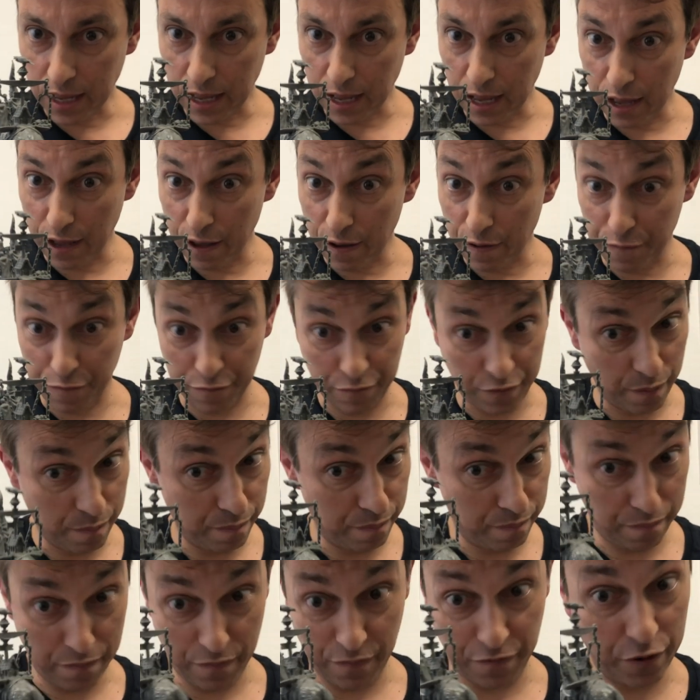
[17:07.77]
uh
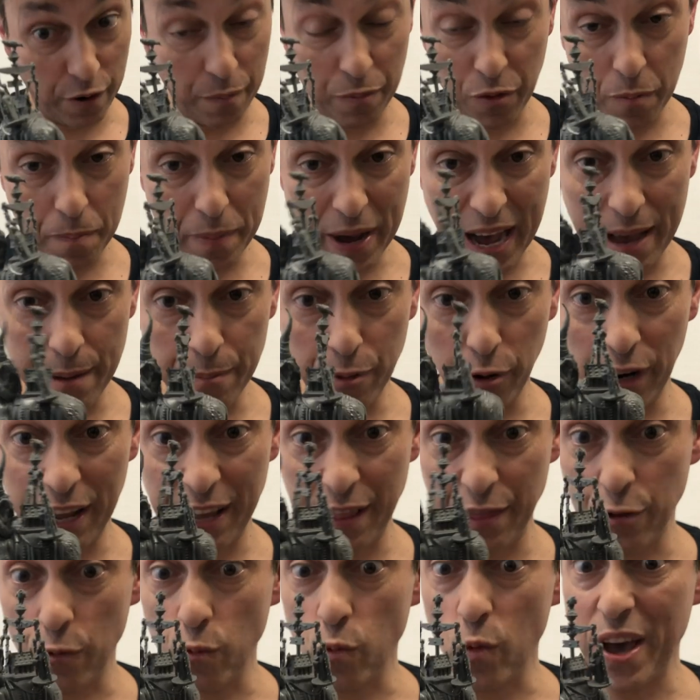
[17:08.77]
from, from the Bible
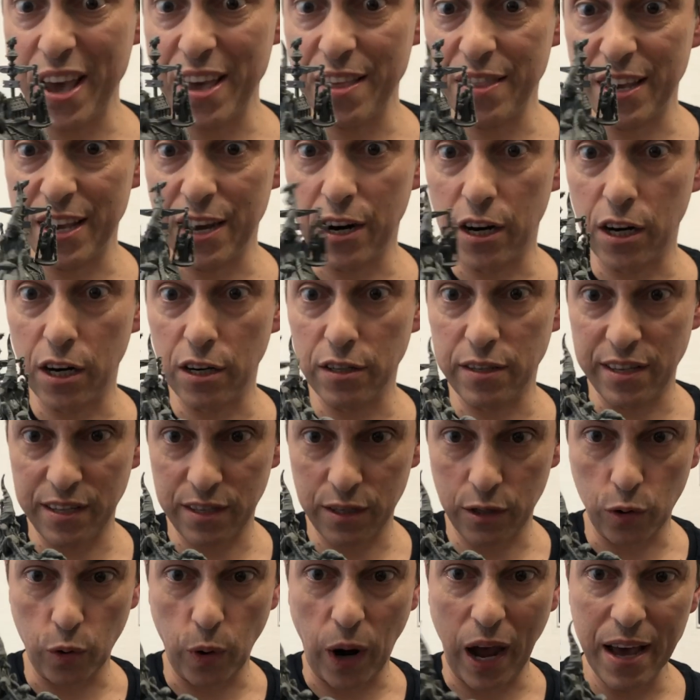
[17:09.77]
and the way they are
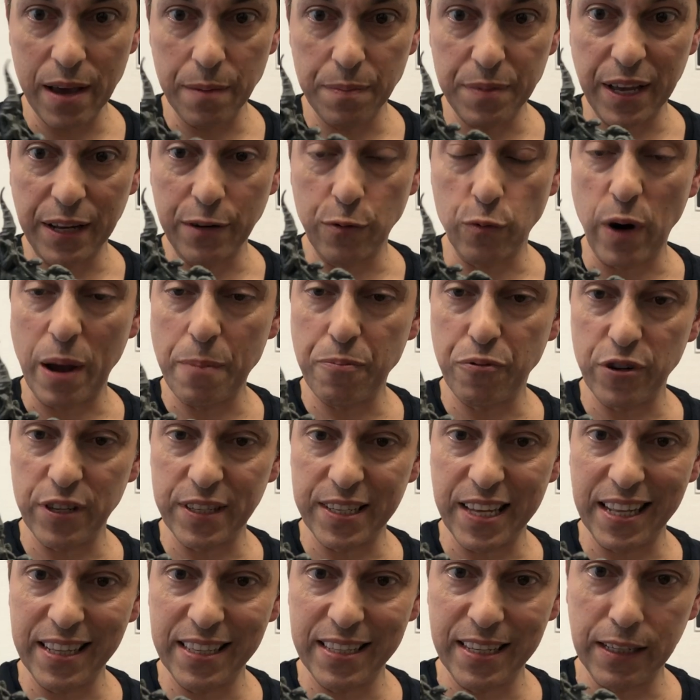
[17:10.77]
described and
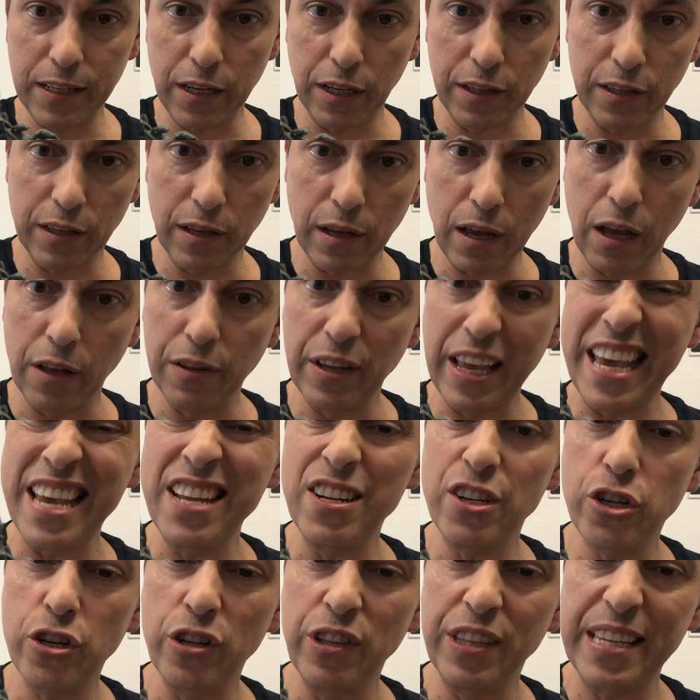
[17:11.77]
represented on, on
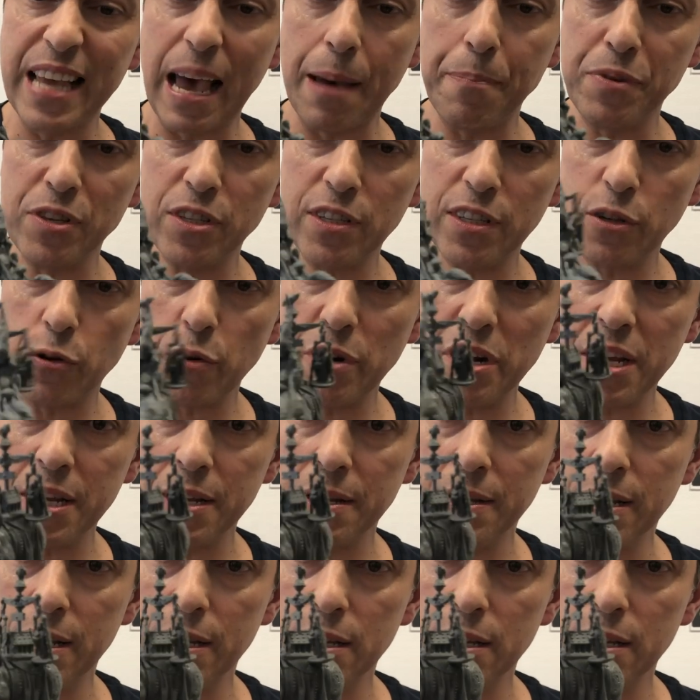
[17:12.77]
ancient tapestry.